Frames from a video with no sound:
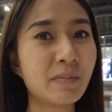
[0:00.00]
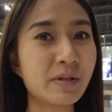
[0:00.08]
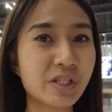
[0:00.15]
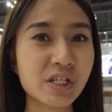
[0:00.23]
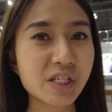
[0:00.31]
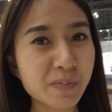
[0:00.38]

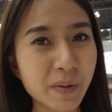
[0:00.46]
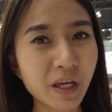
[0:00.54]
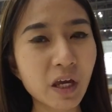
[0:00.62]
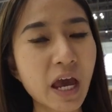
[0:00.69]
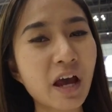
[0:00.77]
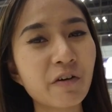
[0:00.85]
But just be
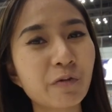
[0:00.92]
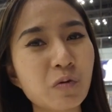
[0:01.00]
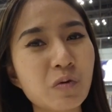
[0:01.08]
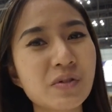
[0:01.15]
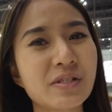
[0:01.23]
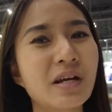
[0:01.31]

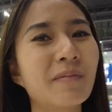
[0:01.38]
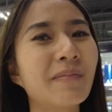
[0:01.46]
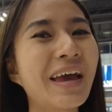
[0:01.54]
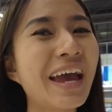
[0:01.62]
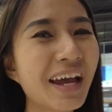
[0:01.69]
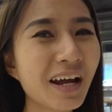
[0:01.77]
careful some
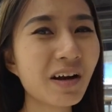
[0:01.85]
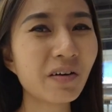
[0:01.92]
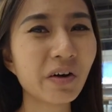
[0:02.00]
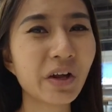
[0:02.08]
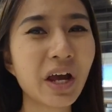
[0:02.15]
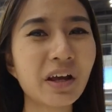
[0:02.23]

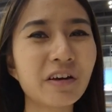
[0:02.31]
area